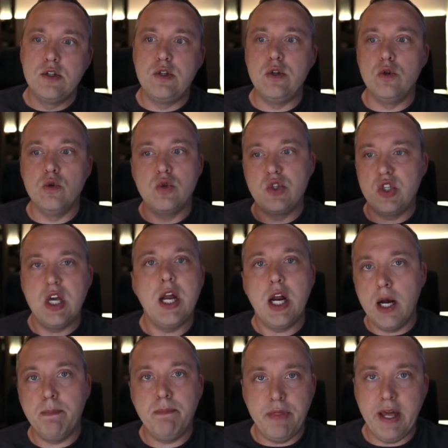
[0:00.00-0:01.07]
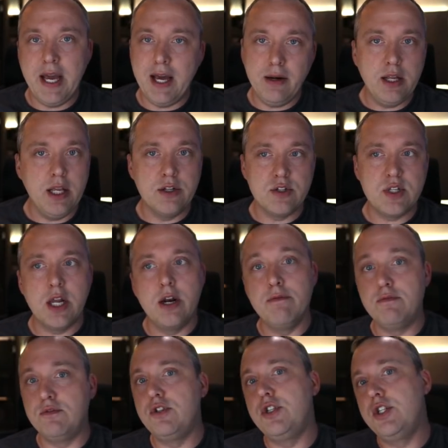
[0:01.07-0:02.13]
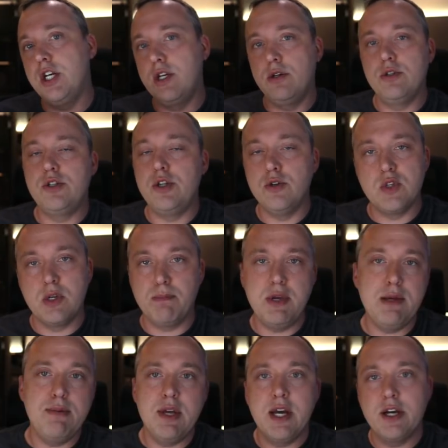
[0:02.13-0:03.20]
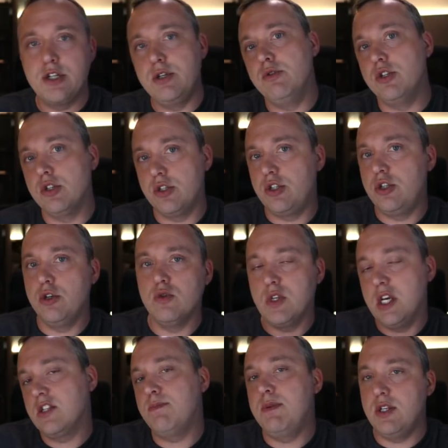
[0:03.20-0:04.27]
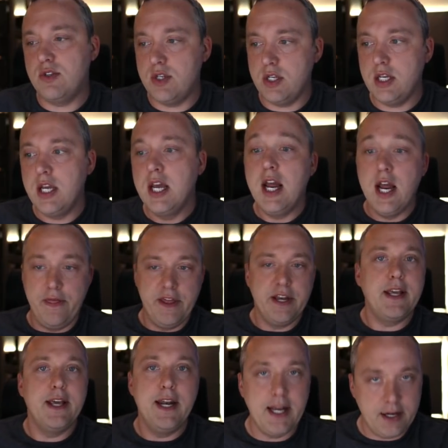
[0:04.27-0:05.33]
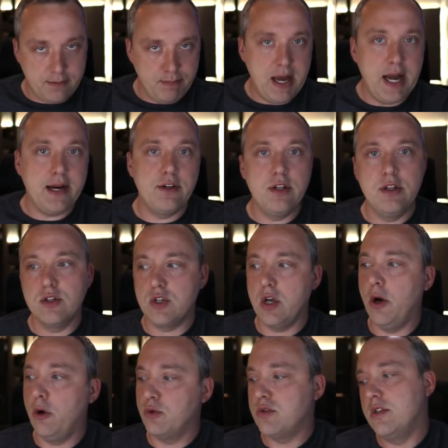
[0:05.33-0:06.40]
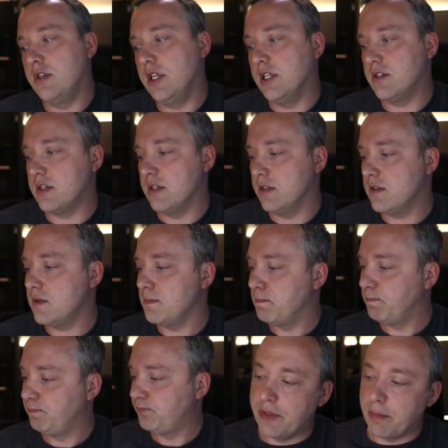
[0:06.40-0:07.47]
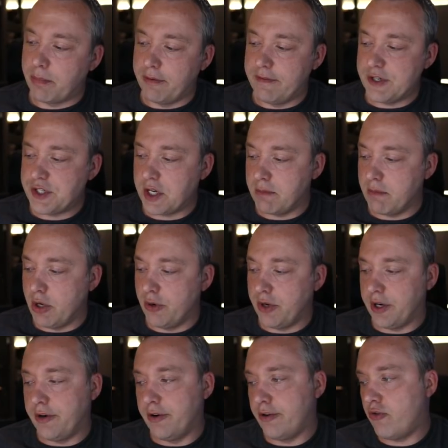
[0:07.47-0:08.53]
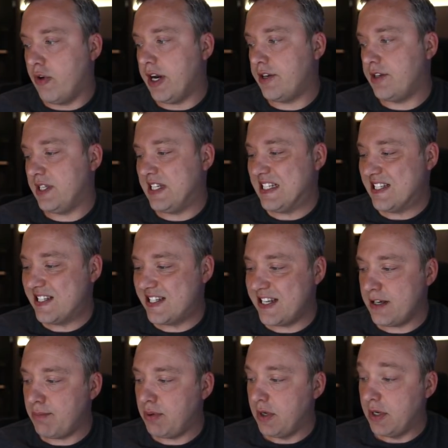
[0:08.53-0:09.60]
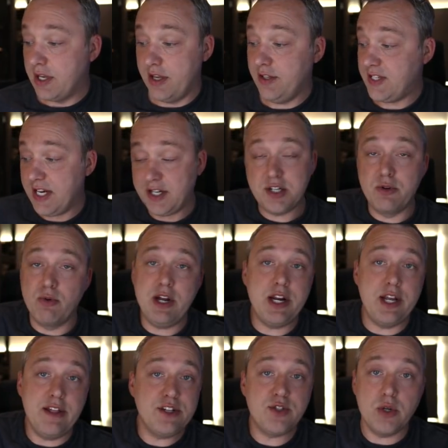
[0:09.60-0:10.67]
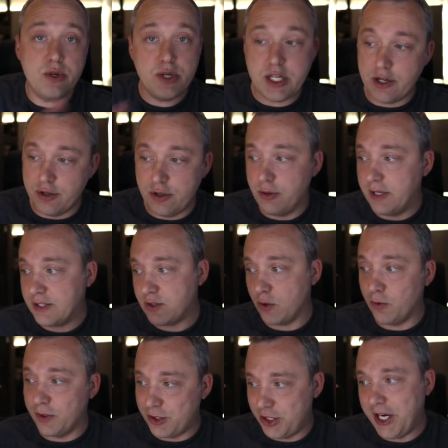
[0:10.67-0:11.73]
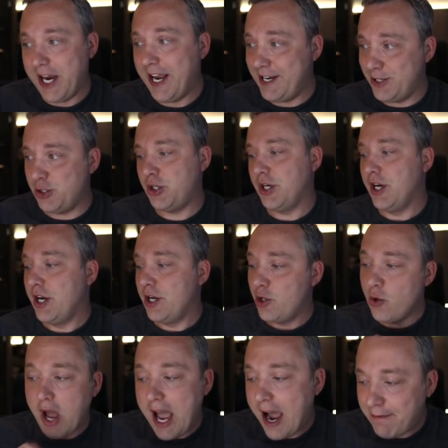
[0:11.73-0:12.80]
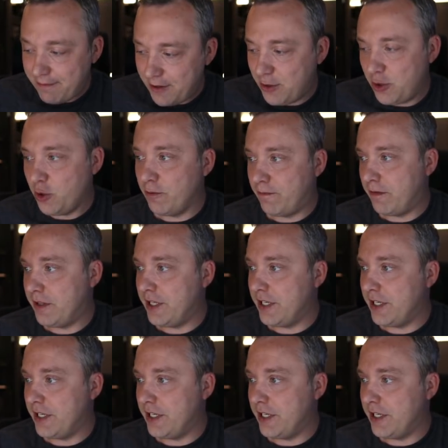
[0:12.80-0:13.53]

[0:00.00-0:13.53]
to set up that instead of cho choosing P B X, you just choose S B C and then connect back to this hosted instance. But with the provisioning mode under direct S I P, it's actually ready. That's all you need to do. That's the only change you have to do for